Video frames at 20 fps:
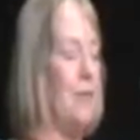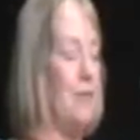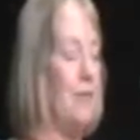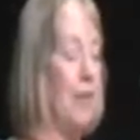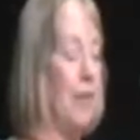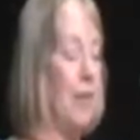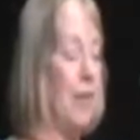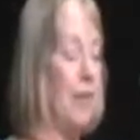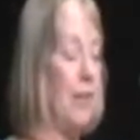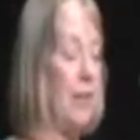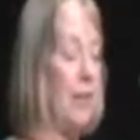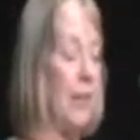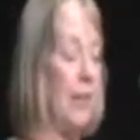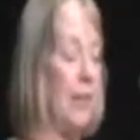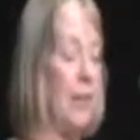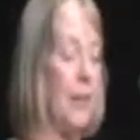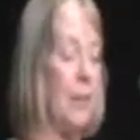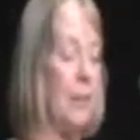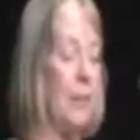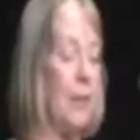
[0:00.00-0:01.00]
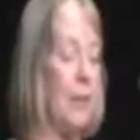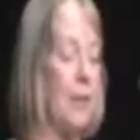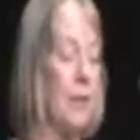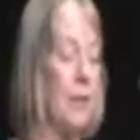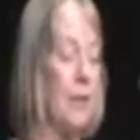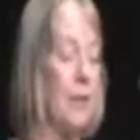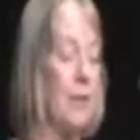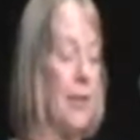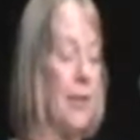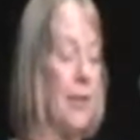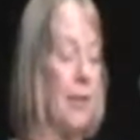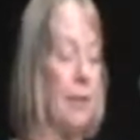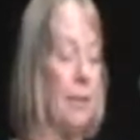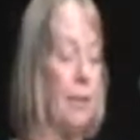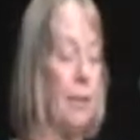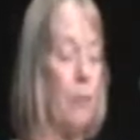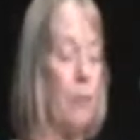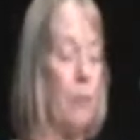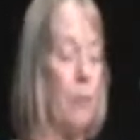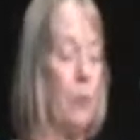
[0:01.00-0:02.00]
Finally, I'm going to take you
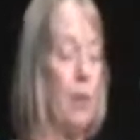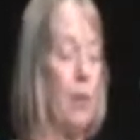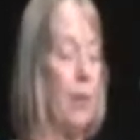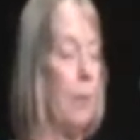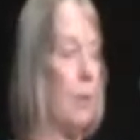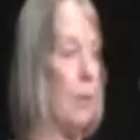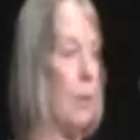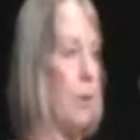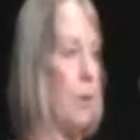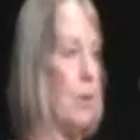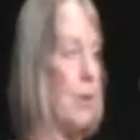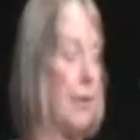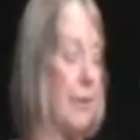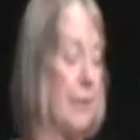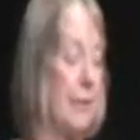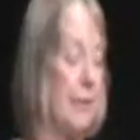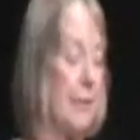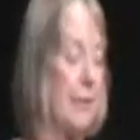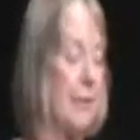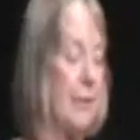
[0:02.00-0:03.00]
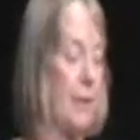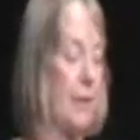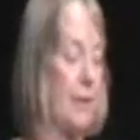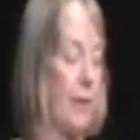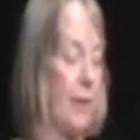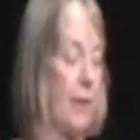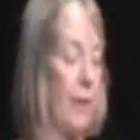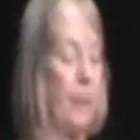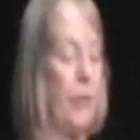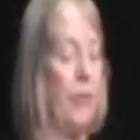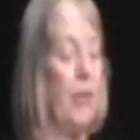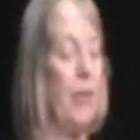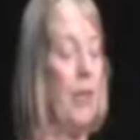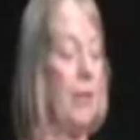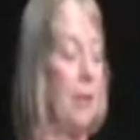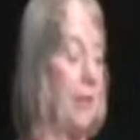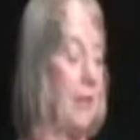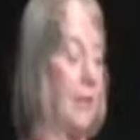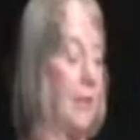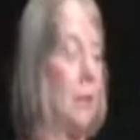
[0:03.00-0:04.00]
for a walk up Box Hill in Surrey on the
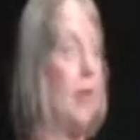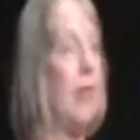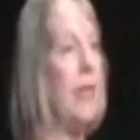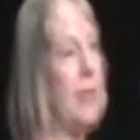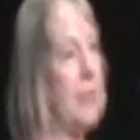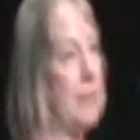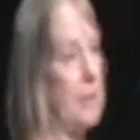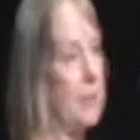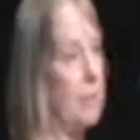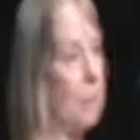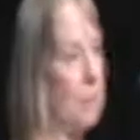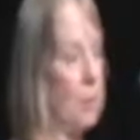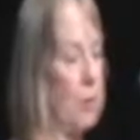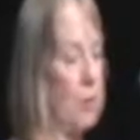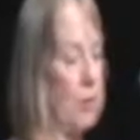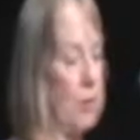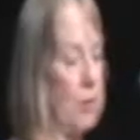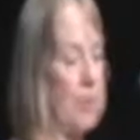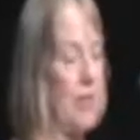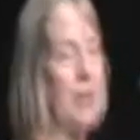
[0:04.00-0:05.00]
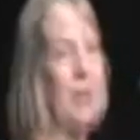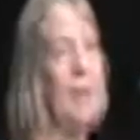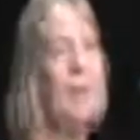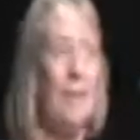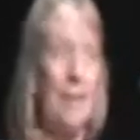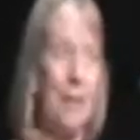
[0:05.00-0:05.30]
last weekend of August.